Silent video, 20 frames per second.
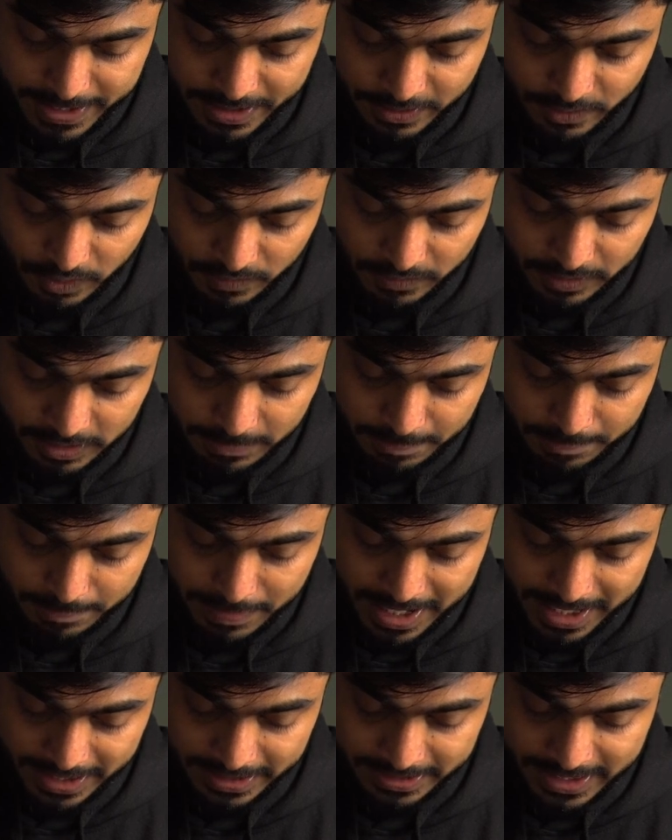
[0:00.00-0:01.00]
paint over the
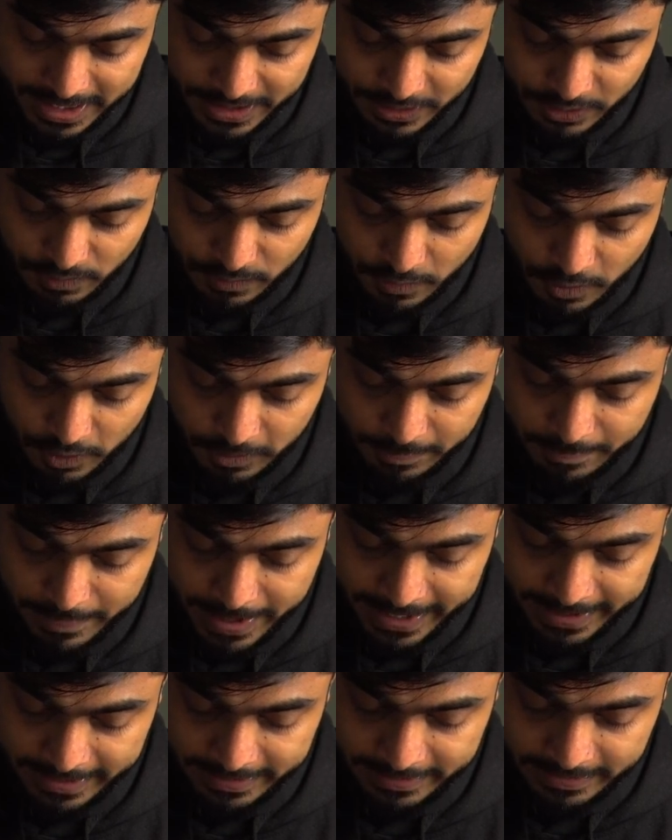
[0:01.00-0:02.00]
part that you want
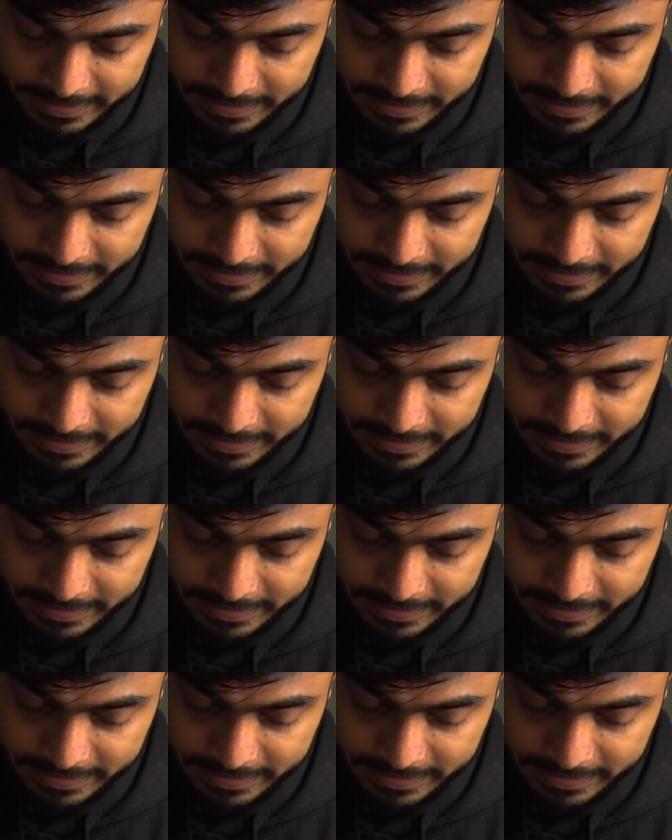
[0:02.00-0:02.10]
back.